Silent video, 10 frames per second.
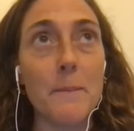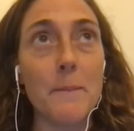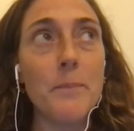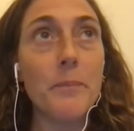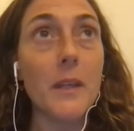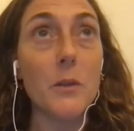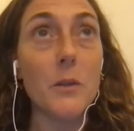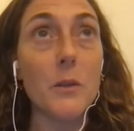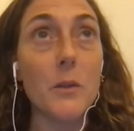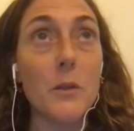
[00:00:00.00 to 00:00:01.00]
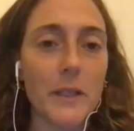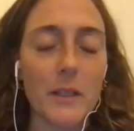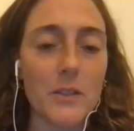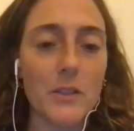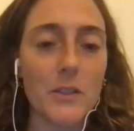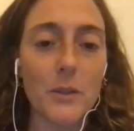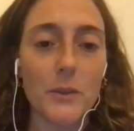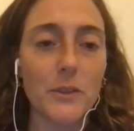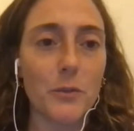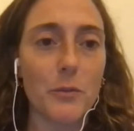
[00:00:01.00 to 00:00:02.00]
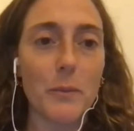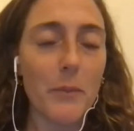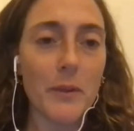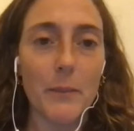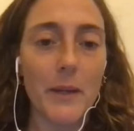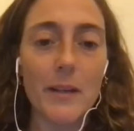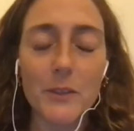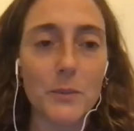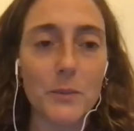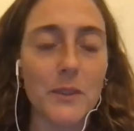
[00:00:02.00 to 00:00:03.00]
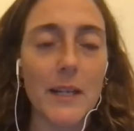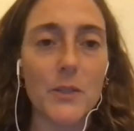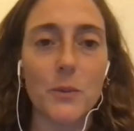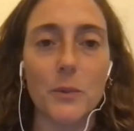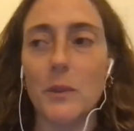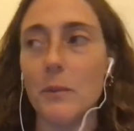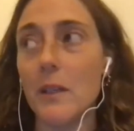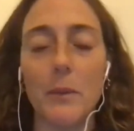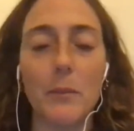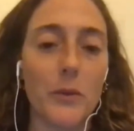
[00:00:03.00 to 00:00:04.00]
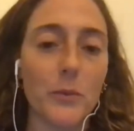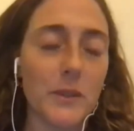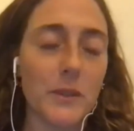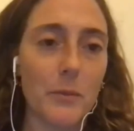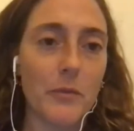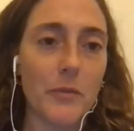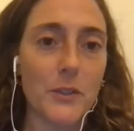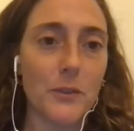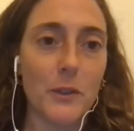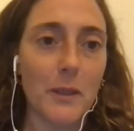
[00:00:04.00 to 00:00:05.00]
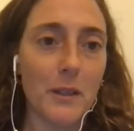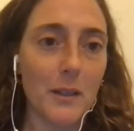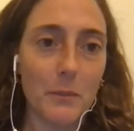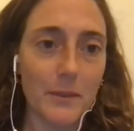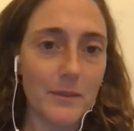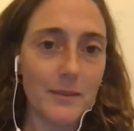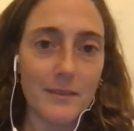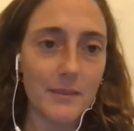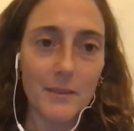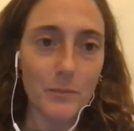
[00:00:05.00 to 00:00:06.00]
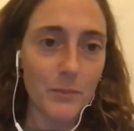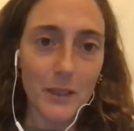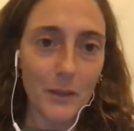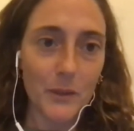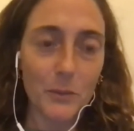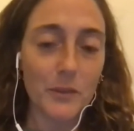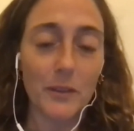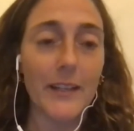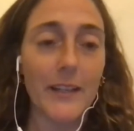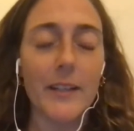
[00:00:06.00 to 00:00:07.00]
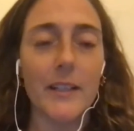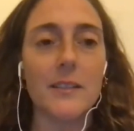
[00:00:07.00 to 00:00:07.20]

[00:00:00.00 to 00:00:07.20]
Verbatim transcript: you are still making jokes. You're remembering them. Harris was an actual comedian. My brother was not a professional comedian, but, you know, he was hilarious.